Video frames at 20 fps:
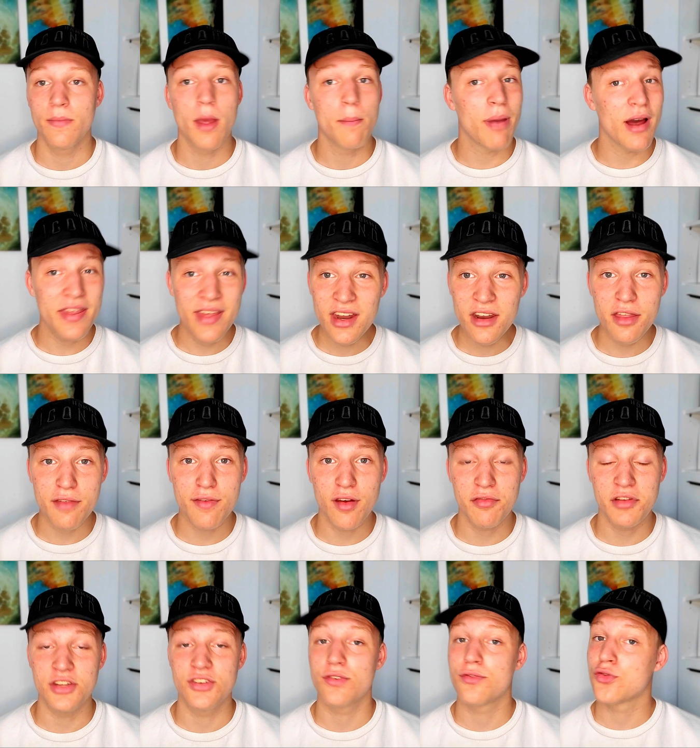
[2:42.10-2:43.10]
By the end of the
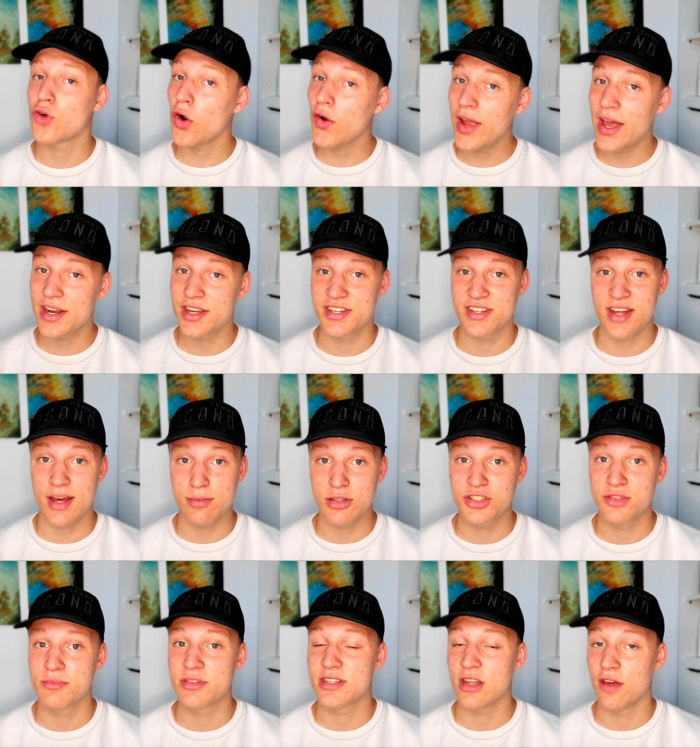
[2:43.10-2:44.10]
50s, Ferrari had
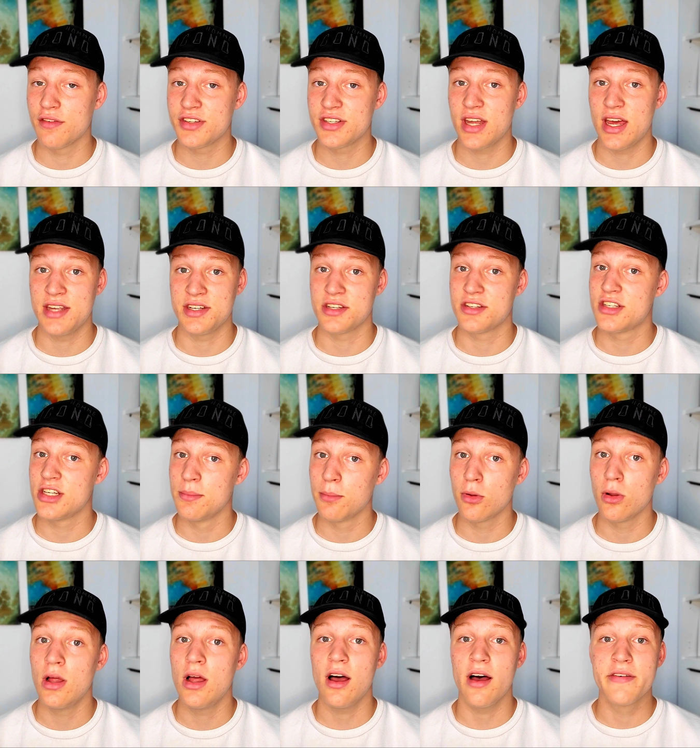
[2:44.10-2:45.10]
established themselves as a
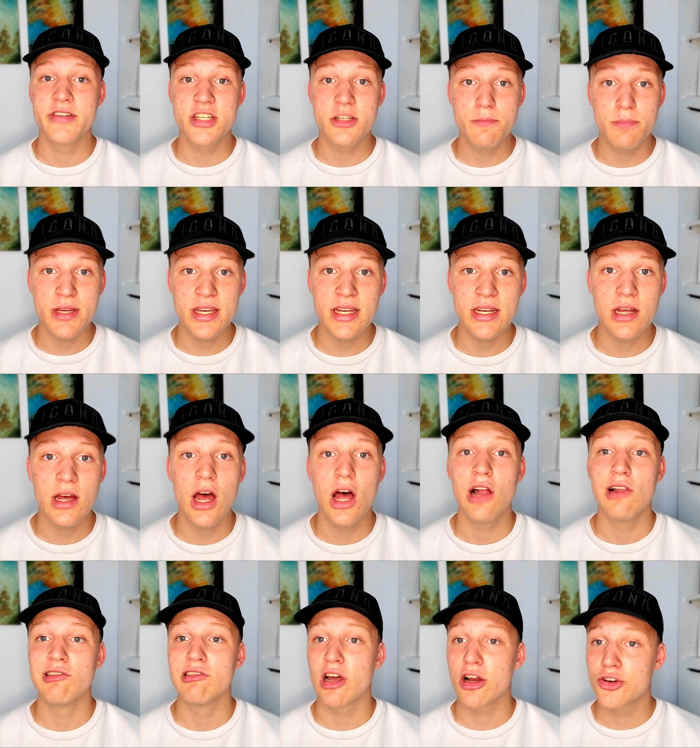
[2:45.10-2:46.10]
symbol of speed,
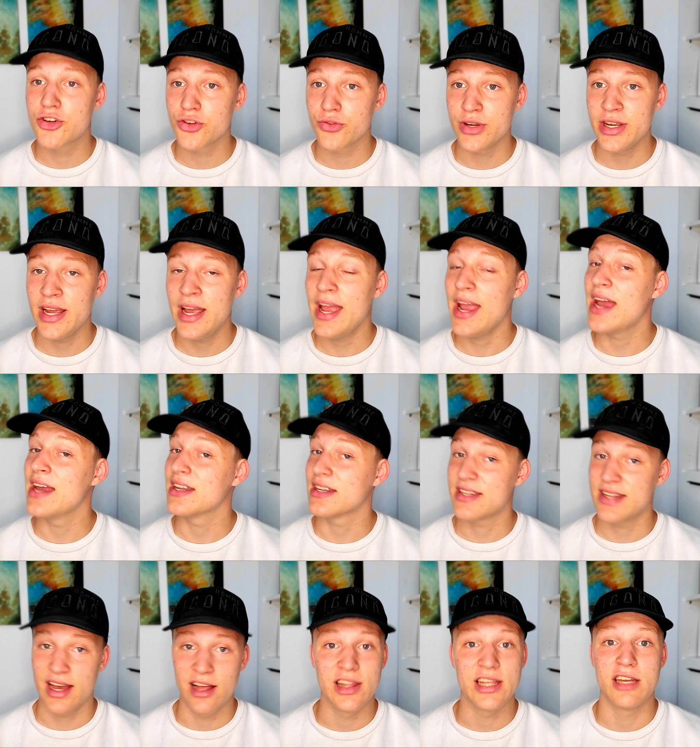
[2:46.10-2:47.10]
luxury, and
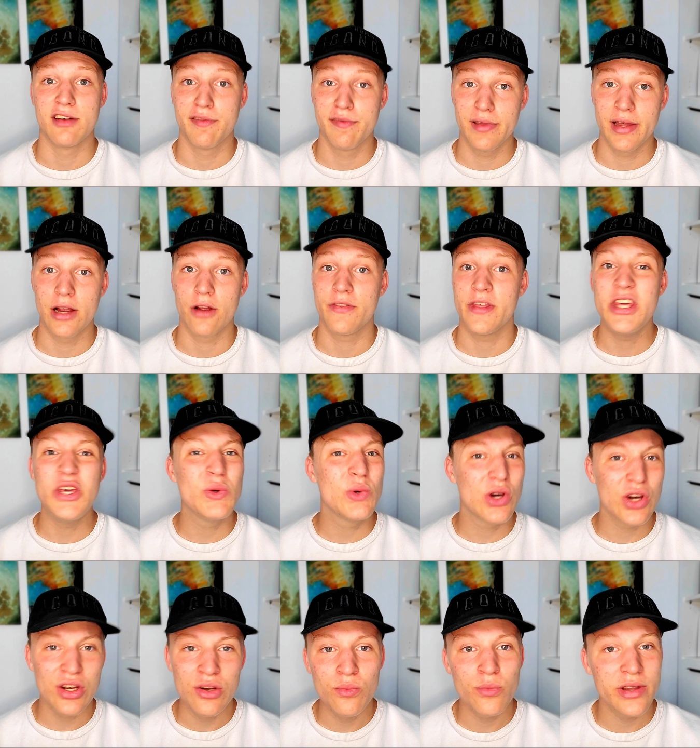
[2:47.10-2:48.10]
Italian flair that you
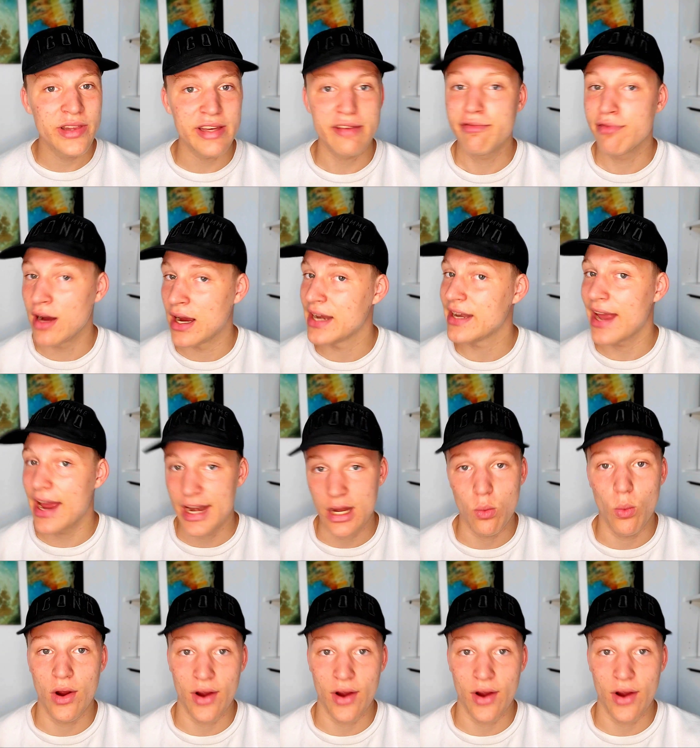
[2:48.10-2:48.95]
couldn't really find anywhere